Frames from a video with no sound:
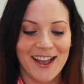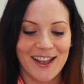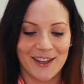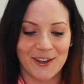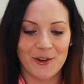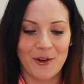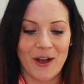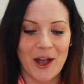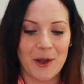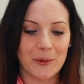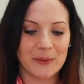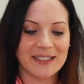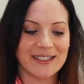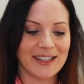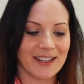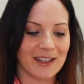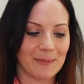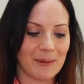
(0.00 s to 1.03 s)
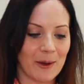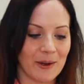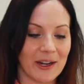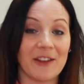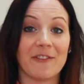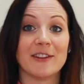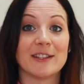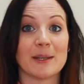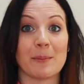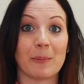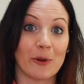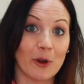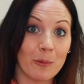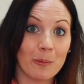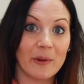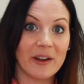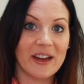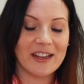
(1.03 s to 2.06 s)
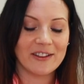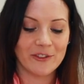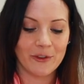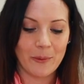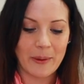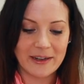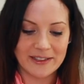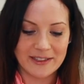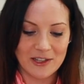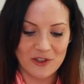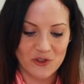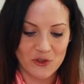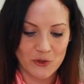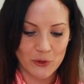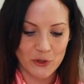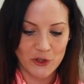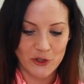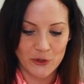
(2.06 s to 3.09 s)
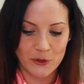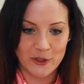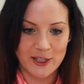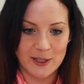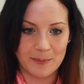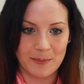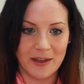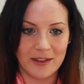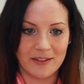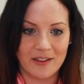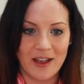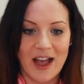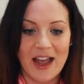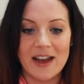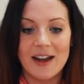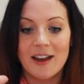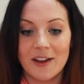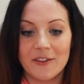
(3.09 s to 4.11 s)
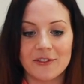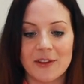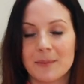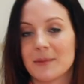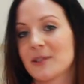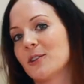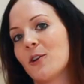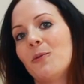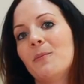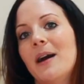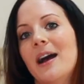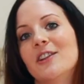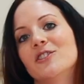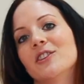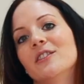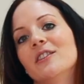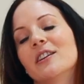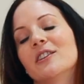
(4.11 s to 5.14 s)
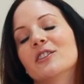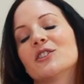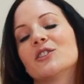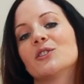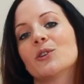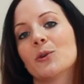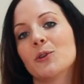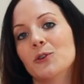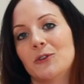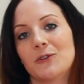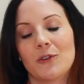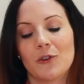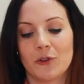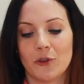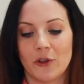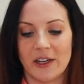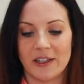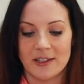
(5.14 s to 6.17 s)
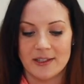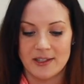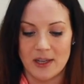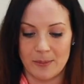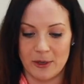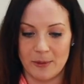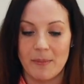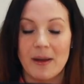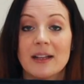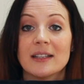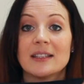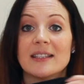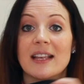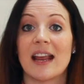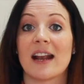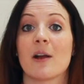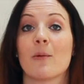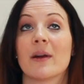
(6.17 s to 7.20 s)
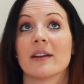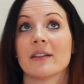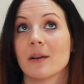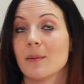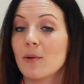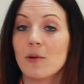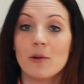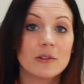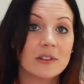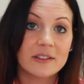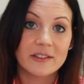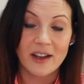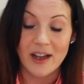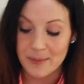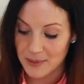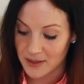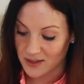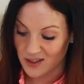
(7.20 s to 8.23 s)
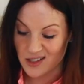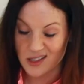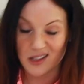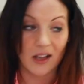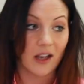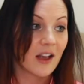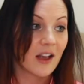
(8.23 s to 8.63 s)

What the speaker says: You know, I always think about if it's appropriate to wear such short shorts, but I love them so much and they are so useful during the summer months, and I wear them all the time because